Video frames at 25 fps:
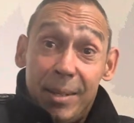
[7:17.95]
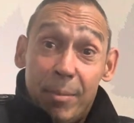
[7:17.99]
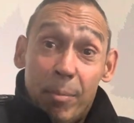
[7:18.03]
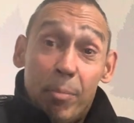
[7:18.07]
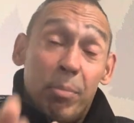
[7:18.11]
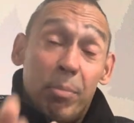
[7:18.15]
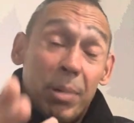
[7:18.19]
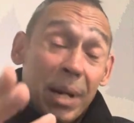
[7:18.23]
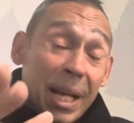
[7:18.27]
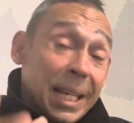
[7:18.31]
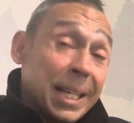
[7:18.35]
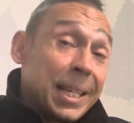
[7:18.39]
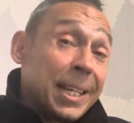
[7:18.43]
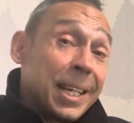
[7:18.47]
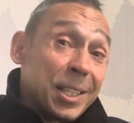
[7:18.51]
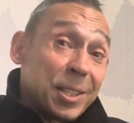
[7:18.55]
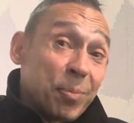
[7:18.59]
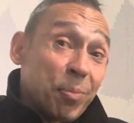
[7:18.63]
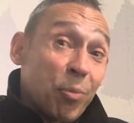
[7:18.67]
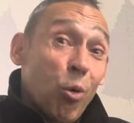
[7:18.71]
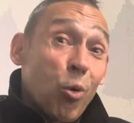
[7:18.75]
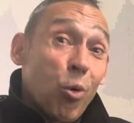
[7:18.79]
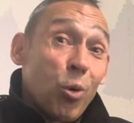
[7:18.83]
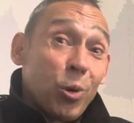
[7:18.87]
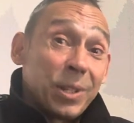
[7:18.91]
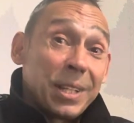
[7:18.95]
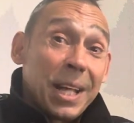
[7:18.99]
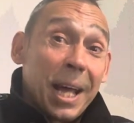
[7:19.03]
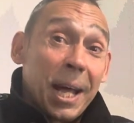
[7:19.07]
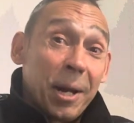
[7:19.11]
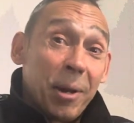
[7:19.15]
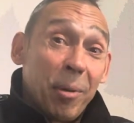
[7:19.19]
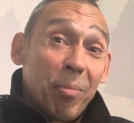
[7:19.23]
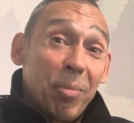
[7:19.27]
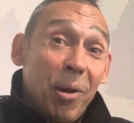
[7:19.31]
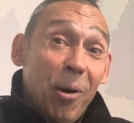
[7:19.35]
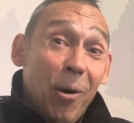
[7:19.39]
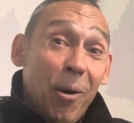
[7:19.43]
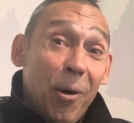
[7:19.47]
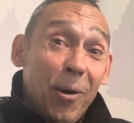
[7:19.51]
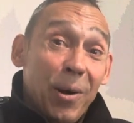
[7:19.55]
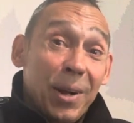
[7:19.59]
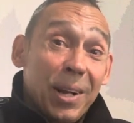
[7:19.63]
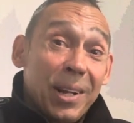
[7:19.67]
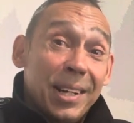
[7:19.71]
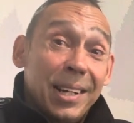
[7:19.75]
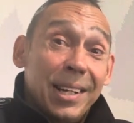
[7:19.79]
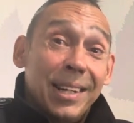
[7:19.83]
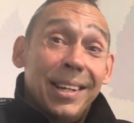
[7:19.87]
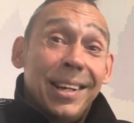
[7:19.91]
Blake gets brought down the
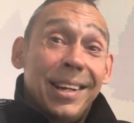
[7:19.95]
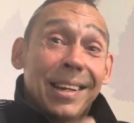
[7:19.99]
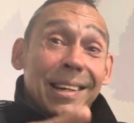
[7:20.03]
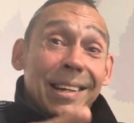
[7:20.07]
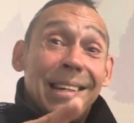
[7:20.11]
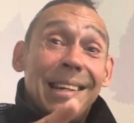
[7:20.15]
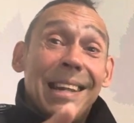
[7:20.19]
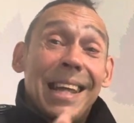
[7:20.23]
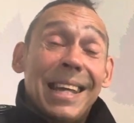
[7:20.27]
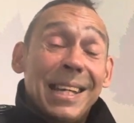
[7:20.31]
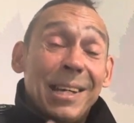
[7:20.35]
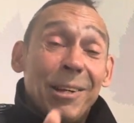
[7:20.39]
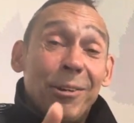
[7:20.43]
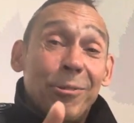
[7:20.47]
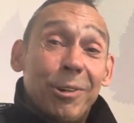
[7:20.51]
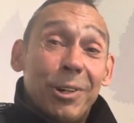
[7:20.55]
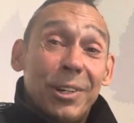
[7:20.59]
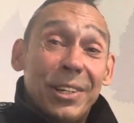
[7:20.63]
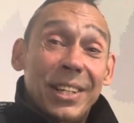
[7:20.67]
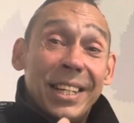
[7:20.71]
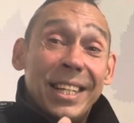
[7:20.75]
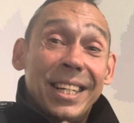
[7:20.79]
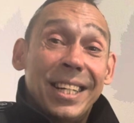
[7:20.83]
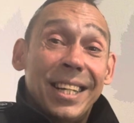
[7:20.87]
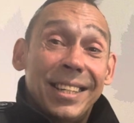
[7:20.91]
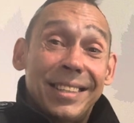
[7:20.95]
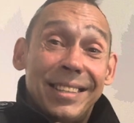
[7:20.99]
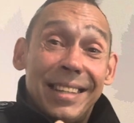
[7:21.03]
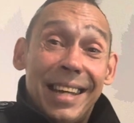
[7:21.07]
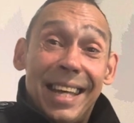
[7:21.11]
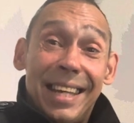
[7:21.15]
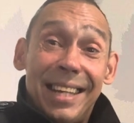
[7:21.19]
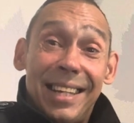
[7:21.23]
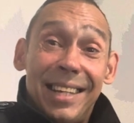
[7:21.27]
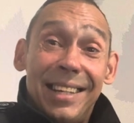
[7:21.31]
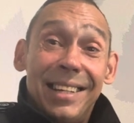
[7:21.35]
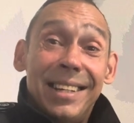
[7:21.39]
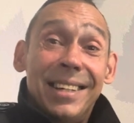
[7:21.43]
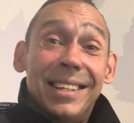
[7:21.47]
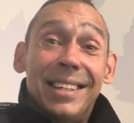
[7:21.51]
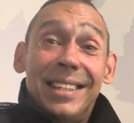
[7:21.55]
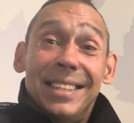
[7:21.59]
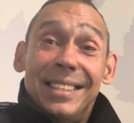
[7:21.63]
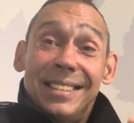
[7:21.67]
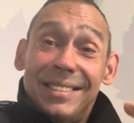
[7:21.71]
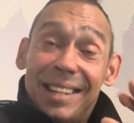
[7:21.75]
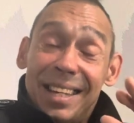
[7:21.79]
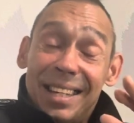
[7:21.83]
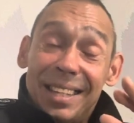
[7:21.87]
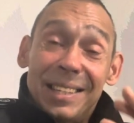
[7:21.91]
block. Later on in the day,
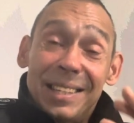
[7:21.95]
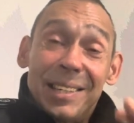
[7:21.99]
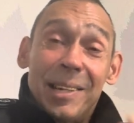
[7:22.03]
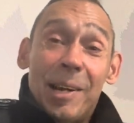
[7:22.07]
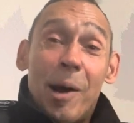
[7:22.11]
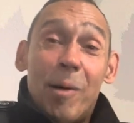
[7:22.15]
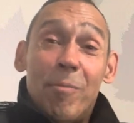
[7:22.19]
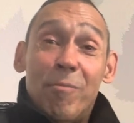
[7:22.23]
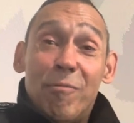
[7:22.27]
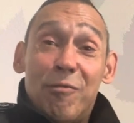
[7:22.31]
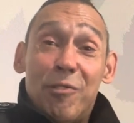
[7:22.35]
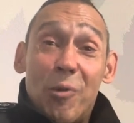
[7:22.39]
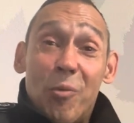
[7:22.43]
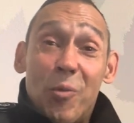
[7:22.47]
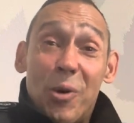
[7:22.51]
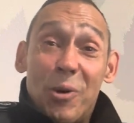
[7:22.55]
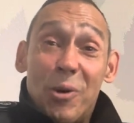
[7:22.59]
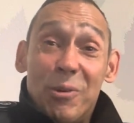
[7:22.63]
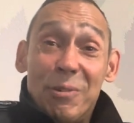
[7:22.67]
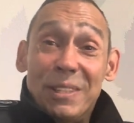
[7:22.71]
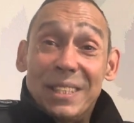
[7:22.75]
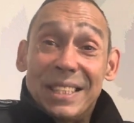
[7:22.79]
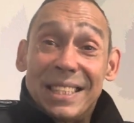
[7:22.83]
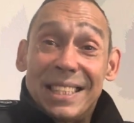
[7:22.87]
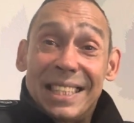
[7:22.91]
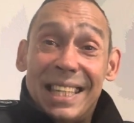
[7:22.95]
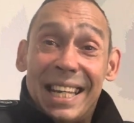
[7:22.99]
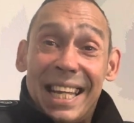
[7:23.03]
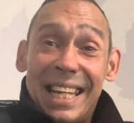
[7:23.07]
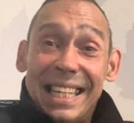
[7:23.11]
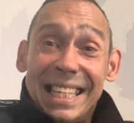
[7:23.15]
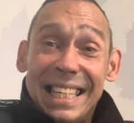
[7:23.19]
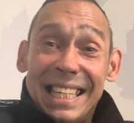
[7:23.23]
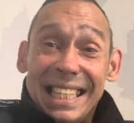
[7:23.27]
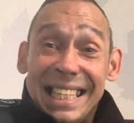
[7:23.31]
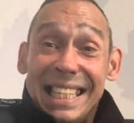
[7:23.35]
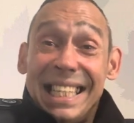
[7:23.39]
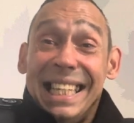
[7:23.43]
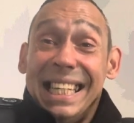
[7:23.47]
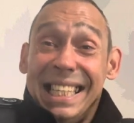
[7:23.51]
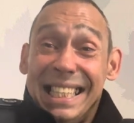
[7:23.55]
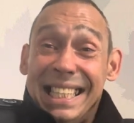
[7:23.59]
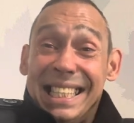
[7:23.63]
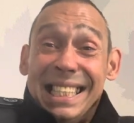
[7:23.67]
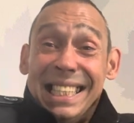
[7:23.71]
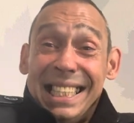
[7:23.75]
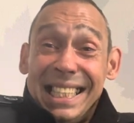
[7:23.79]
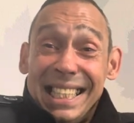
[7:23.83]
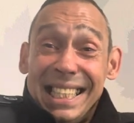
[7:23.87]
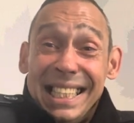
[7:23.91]
they come for Warren Slaney
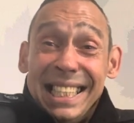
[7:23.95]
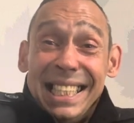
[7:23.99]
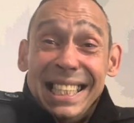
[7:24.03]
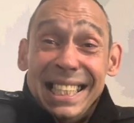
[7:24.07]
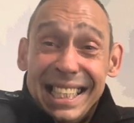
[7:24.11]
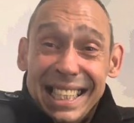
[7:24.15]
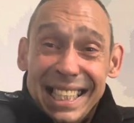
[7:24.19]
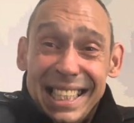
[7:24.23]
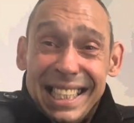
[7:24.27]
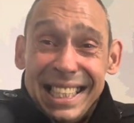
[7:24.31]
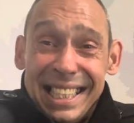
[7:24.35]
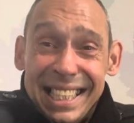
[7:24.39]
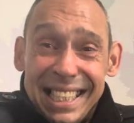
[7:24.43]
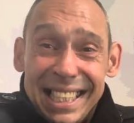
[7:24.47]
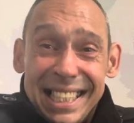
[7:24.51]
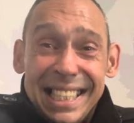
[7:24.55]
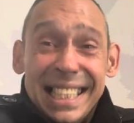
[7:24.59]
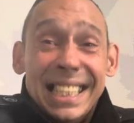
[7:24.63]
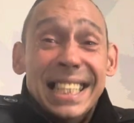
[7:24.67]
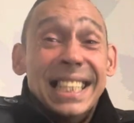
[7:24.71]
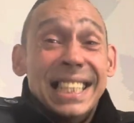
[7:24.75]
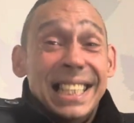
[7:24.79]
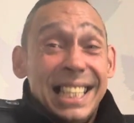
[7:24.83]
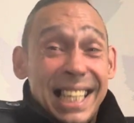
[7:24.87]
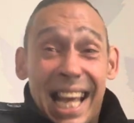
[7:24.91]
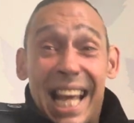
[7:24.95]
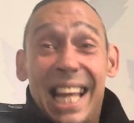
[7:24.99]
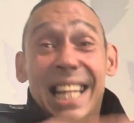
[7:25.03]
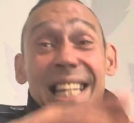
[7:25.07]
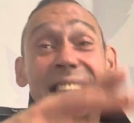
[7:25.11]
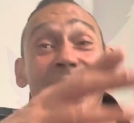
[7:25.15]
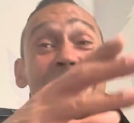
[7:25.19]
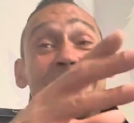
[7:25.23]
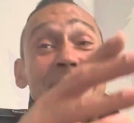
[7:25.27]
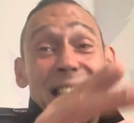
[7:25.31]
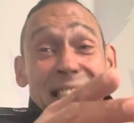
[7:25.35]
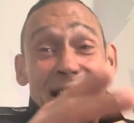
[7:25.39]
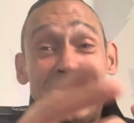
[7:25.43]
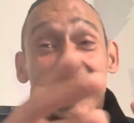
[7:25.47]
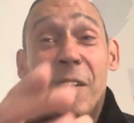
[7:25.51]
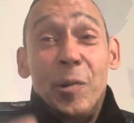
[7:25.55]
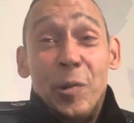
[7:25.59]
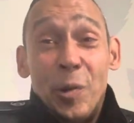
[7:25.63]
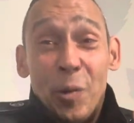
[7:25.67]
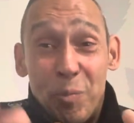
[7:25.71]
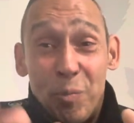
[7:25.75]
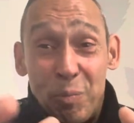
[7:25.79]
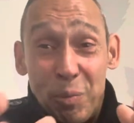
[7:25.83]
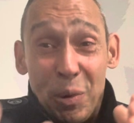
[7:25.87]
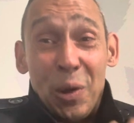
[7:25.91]
and he's down
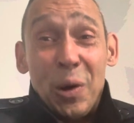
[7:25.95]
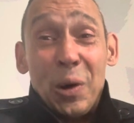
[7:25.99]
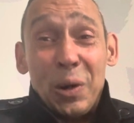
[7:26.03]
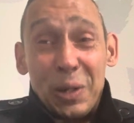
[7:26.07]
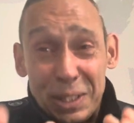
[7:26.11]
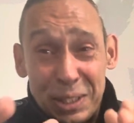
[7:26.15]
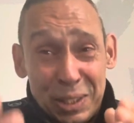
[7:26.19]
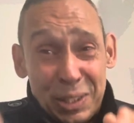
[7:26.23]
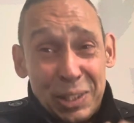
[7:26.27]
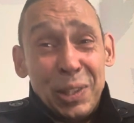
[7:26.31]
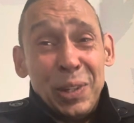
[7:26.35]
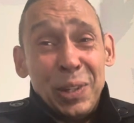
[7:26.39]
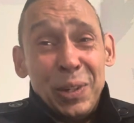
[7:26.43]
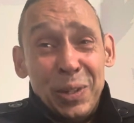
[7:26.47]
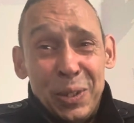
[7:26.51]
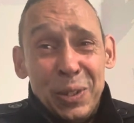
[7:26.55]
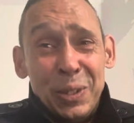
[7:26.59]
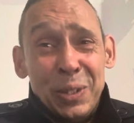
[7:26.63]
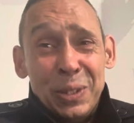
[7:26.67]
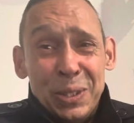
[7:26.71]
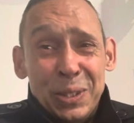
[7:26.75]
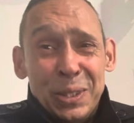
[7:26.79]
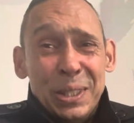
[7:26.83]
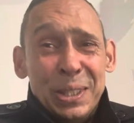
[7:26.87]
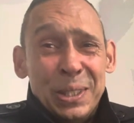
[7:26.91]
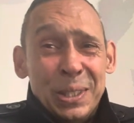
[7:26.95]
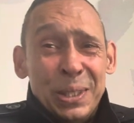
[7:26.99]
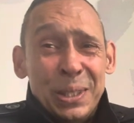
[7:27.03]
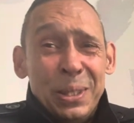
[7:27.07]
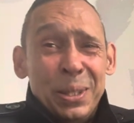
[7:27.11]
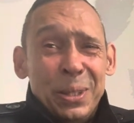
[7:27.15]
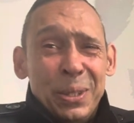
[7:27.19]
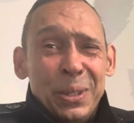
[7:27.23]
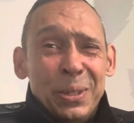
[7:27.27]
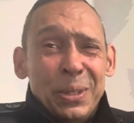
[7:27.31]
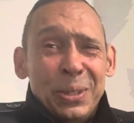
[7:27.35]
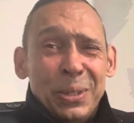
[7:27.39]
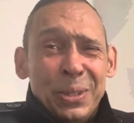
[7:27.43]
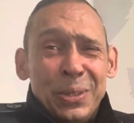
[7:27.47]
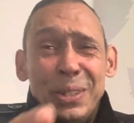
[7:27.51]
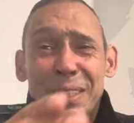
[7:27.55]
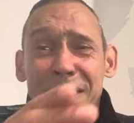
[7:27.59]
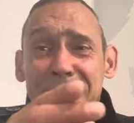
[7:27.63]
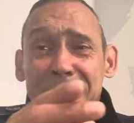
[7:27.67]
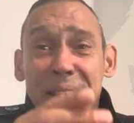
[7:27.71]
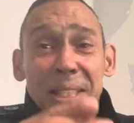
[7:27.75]
the block too.